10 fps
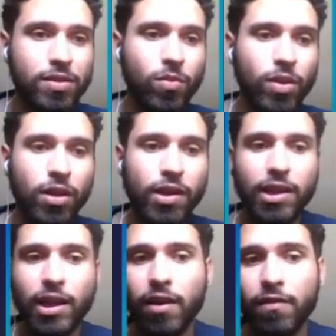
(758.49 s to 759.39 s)
So we look at
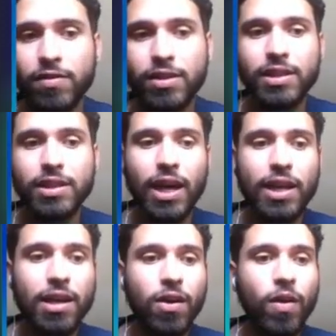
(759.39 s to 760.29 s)
the left
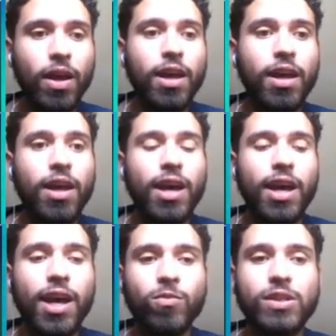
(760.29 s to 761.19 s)
side now,
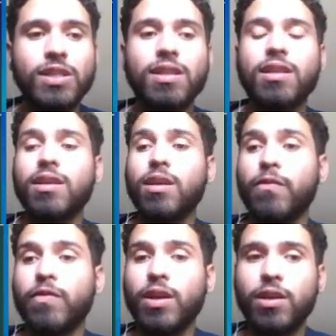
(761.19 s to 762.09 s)
and we see that the
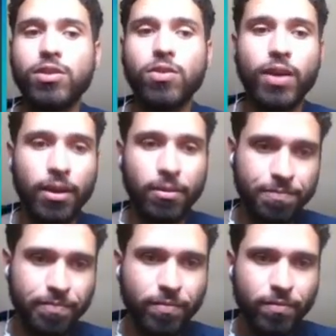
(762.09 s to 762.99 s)
gift is okay.
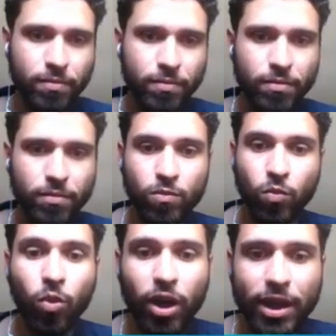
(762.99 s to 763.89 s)

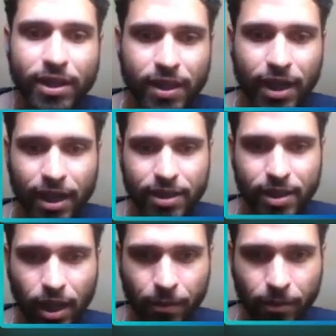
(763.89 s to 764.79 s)
What is the next
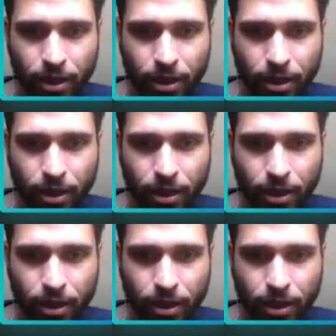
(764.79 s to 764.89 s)
step?